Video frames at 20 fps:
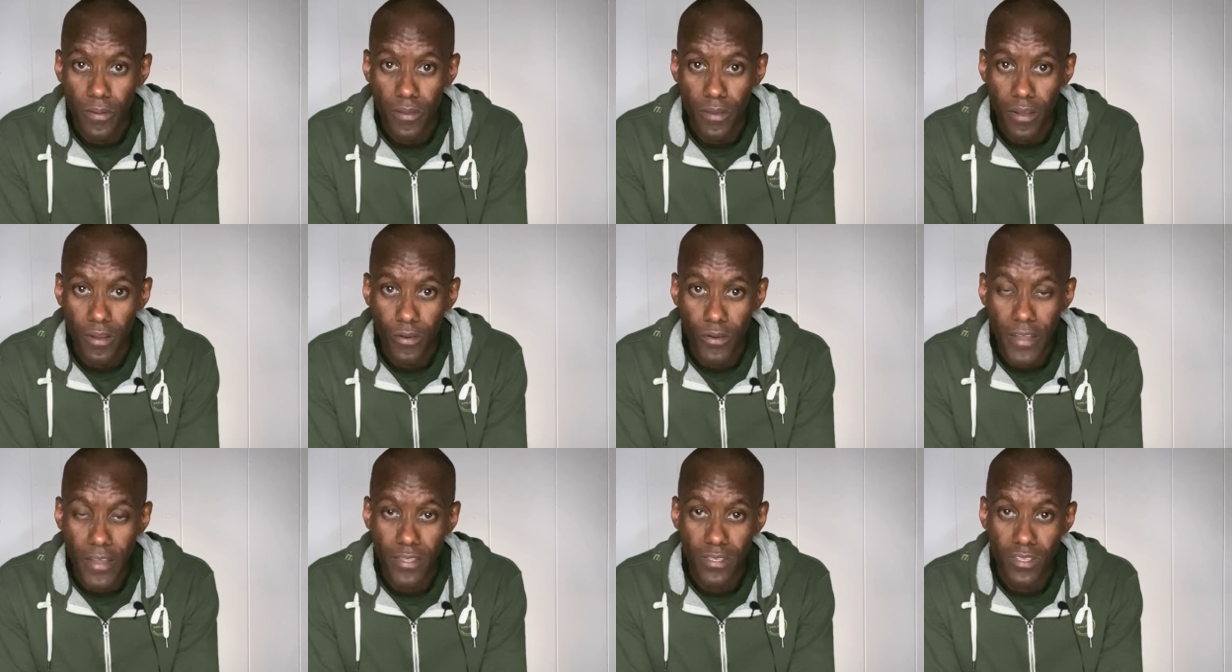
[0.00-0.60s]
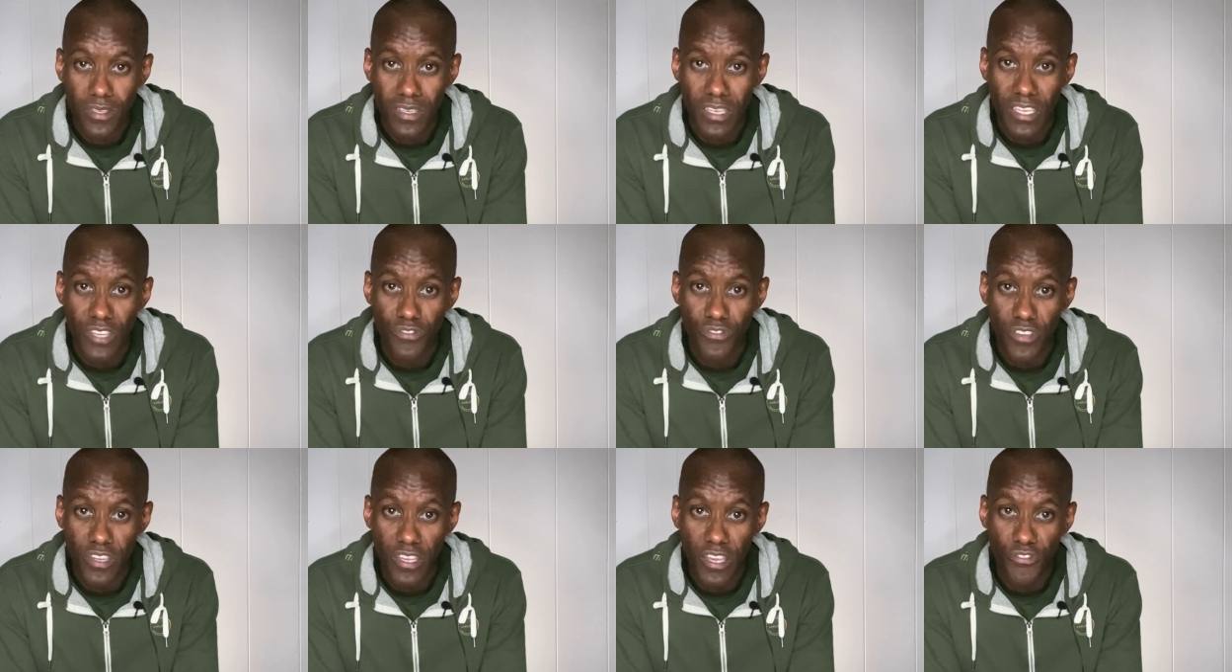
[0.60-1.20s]
All right.
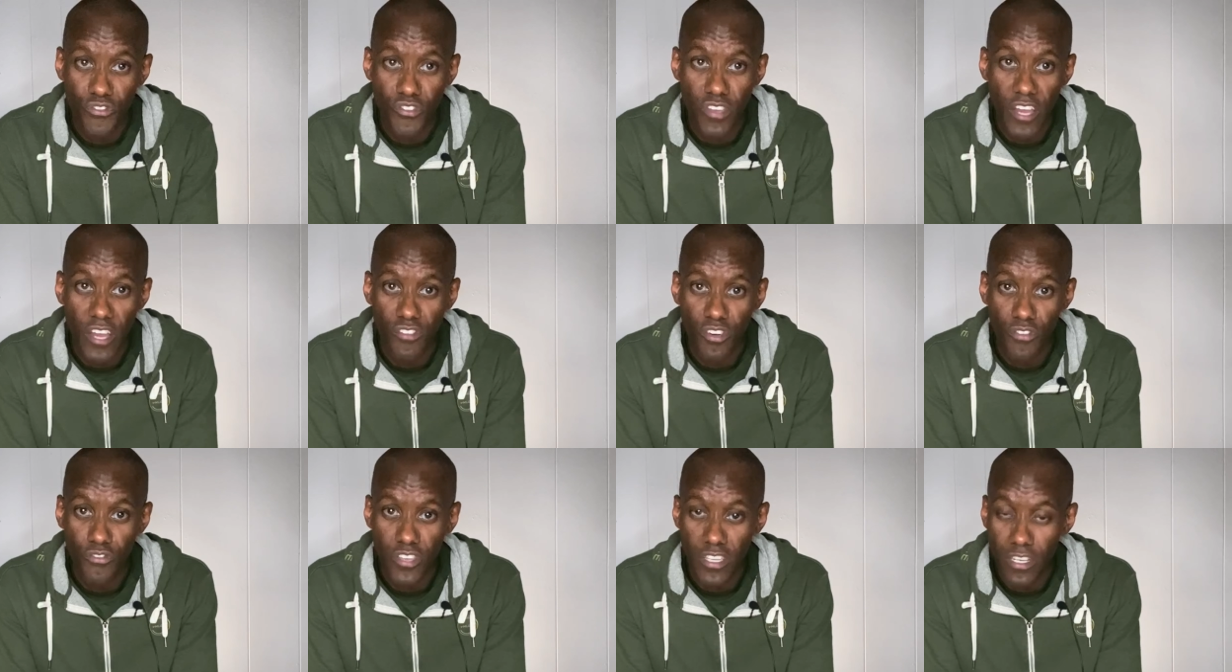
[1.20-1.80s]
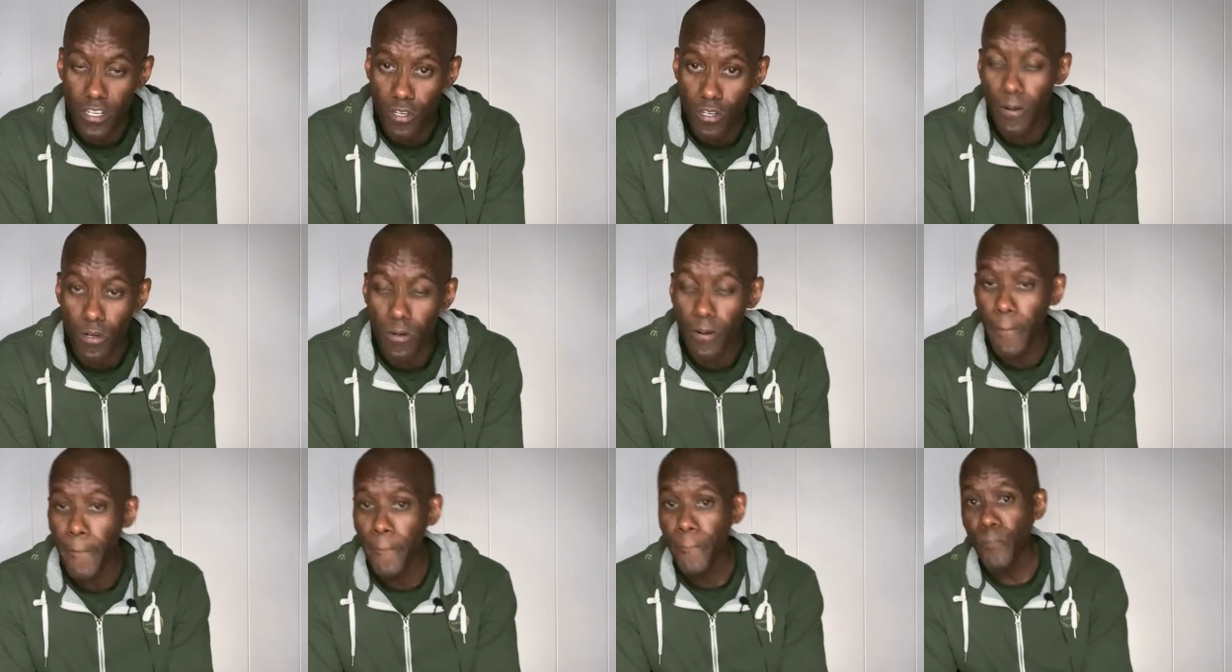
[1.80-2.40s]
Even if you have a
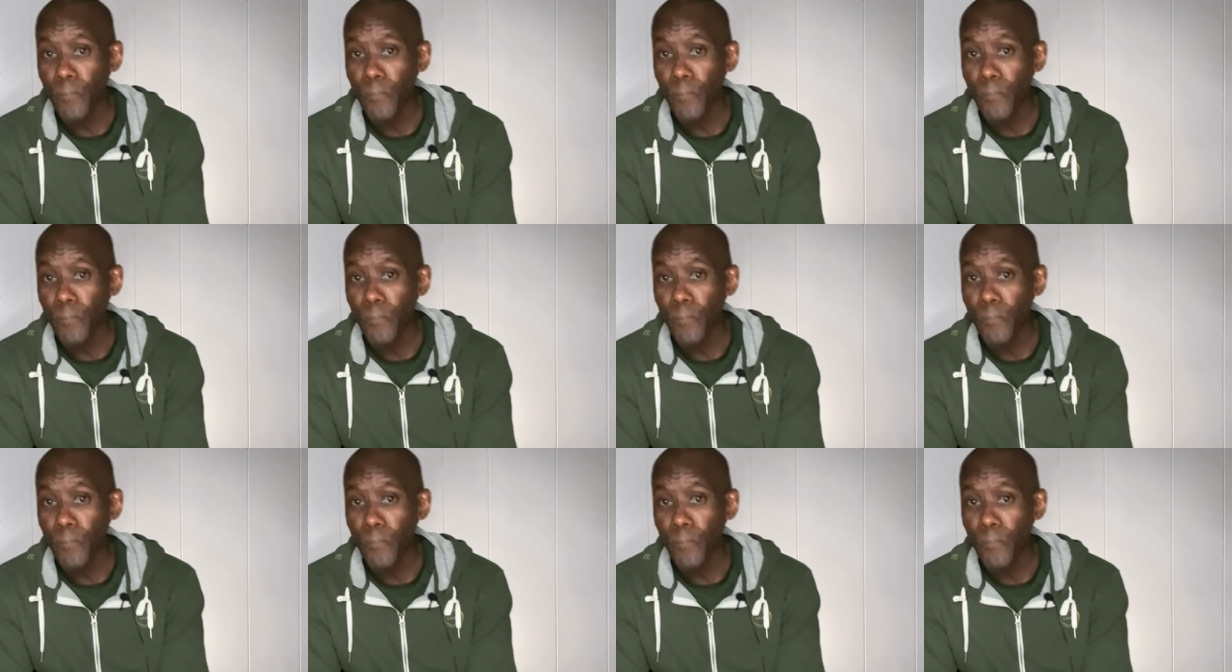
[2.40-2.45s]
vehicle,